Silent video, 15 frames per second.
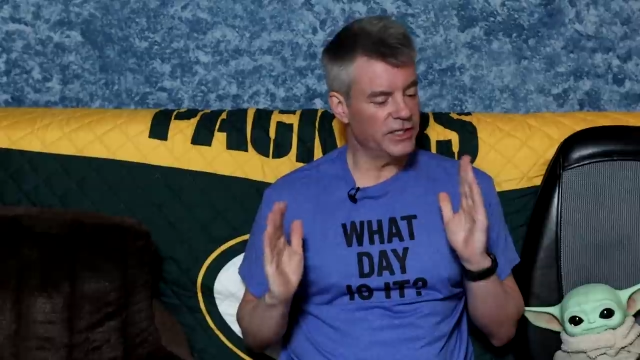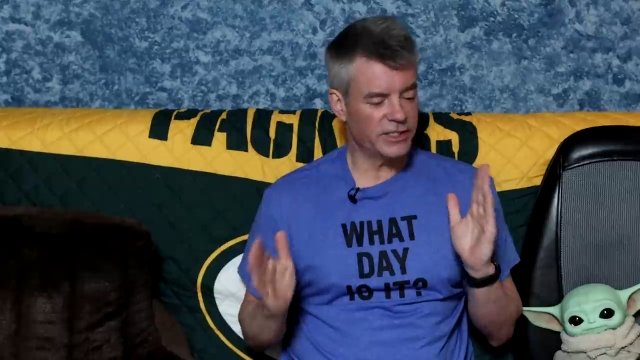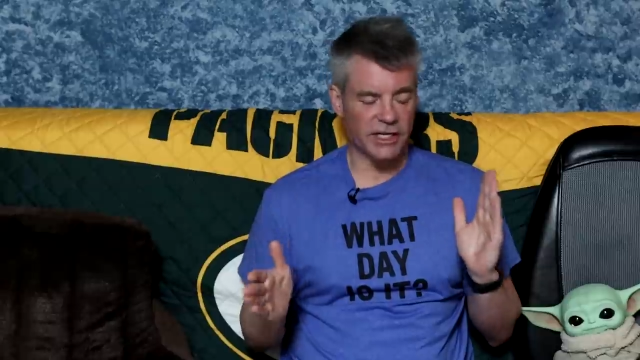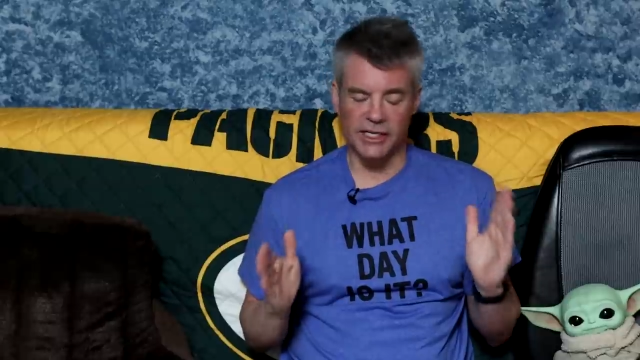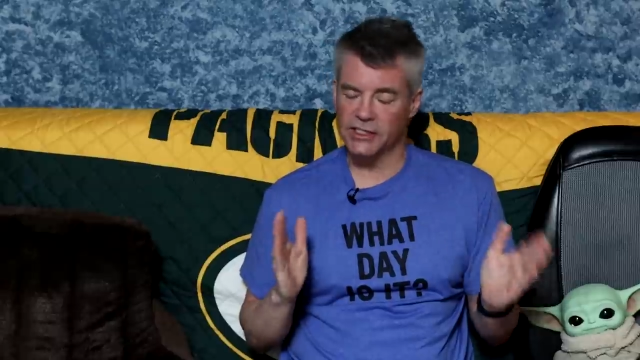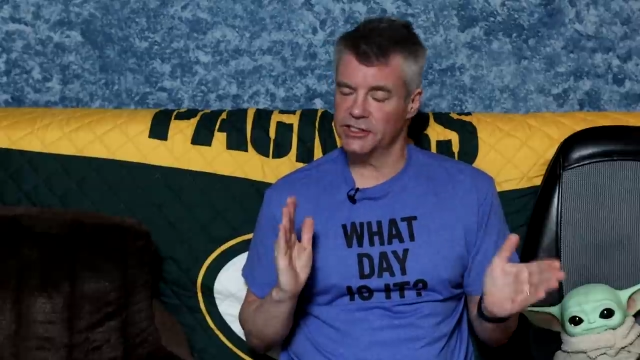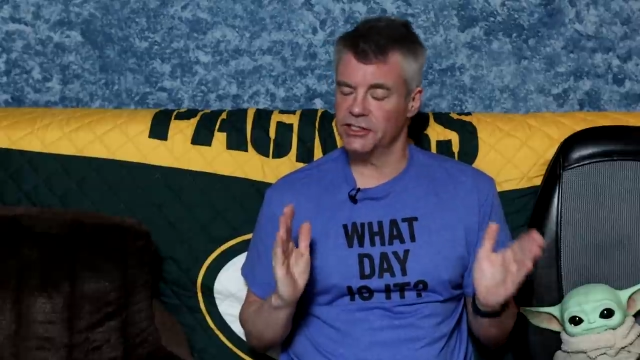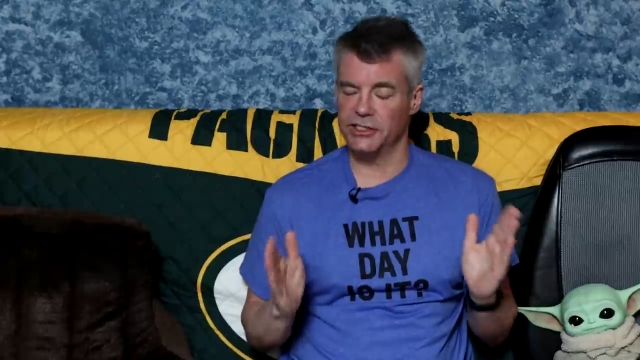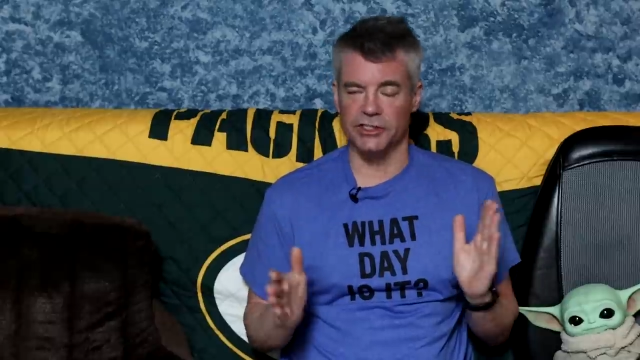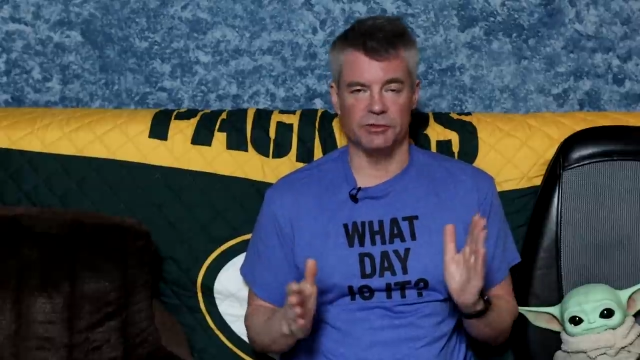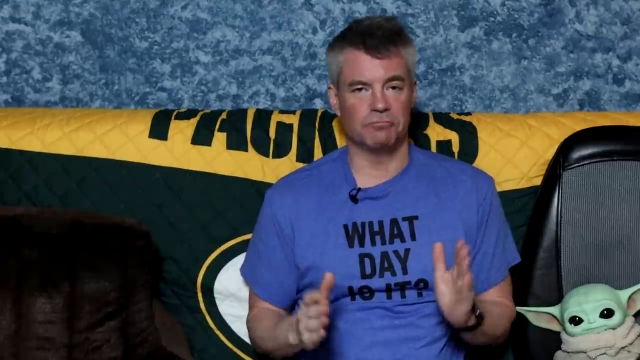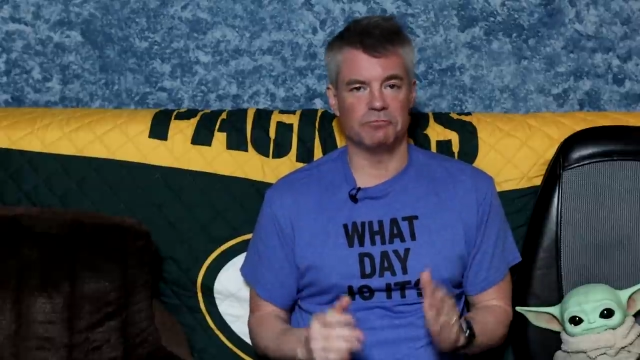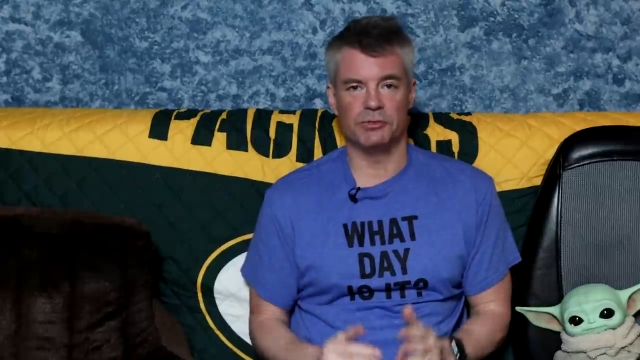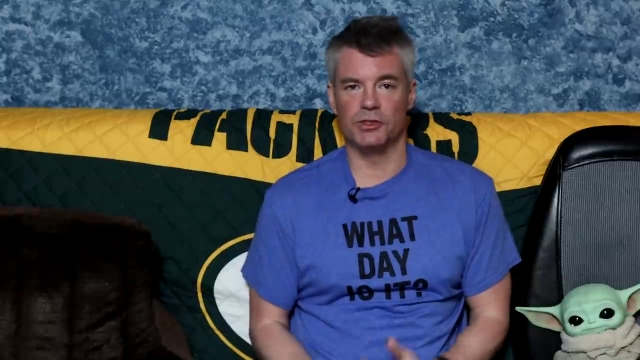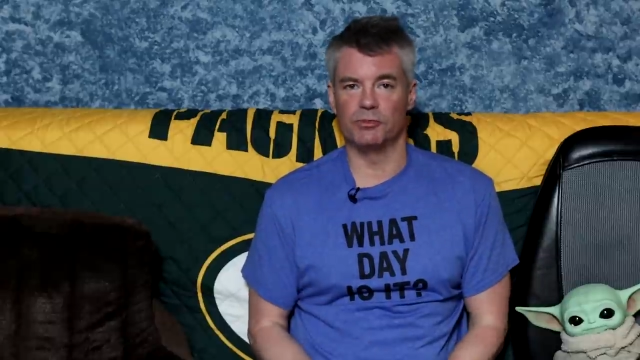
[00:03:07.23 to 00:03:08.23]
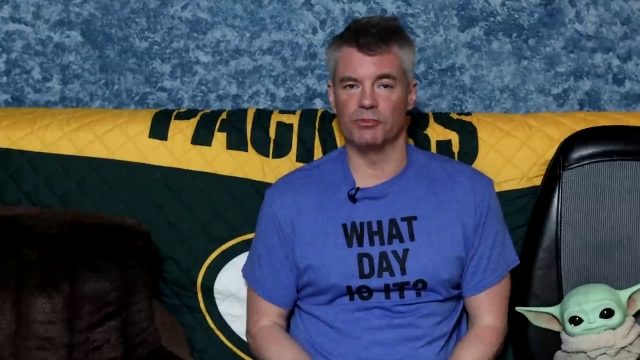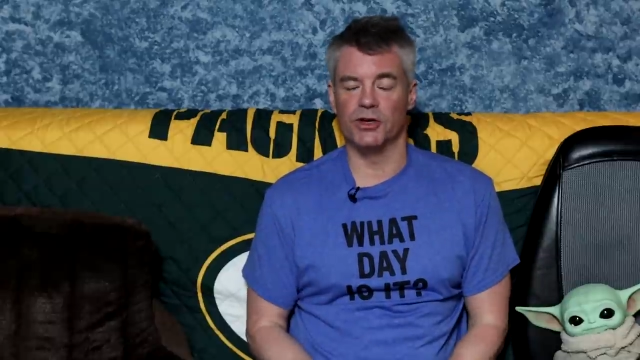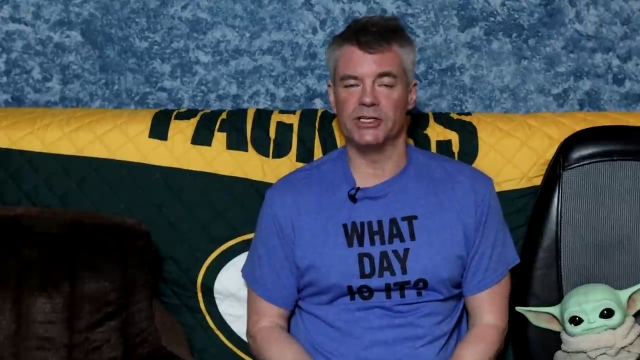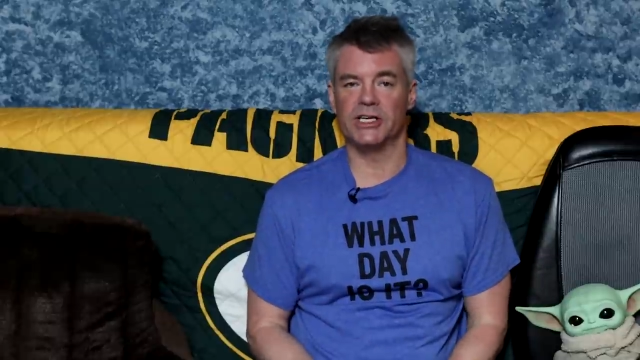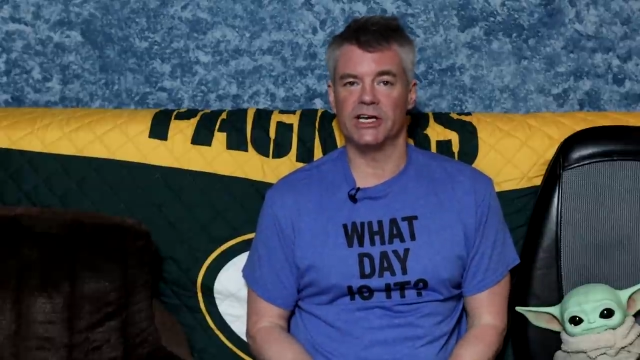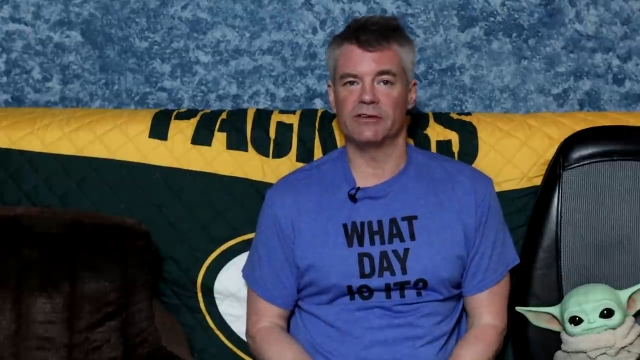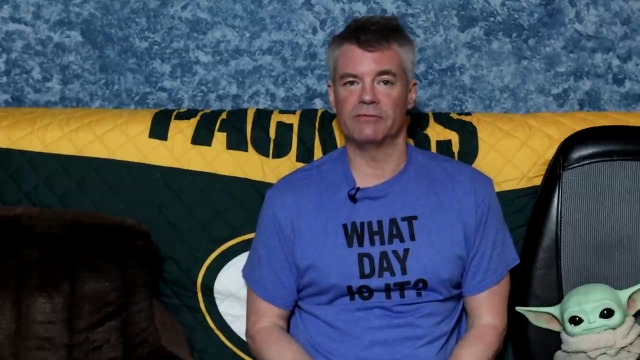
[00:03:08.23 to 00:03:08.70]
seconds just
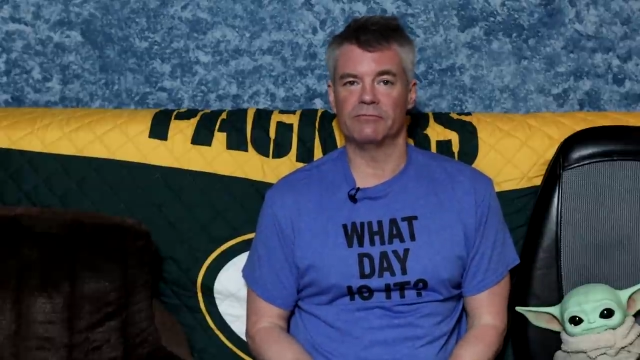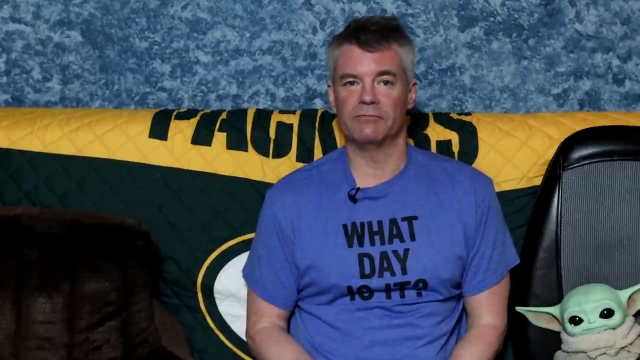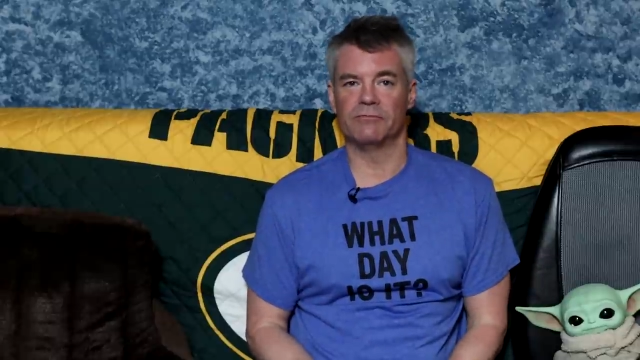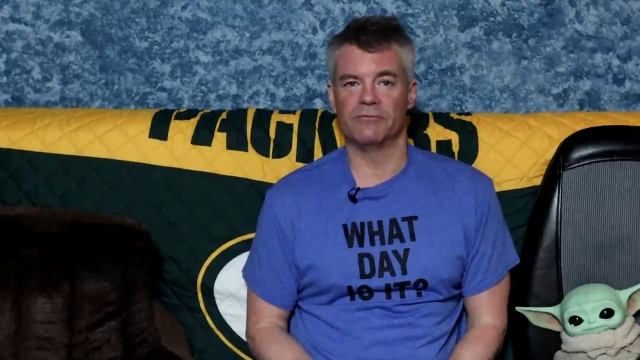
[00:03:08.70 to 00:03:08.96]
sprinting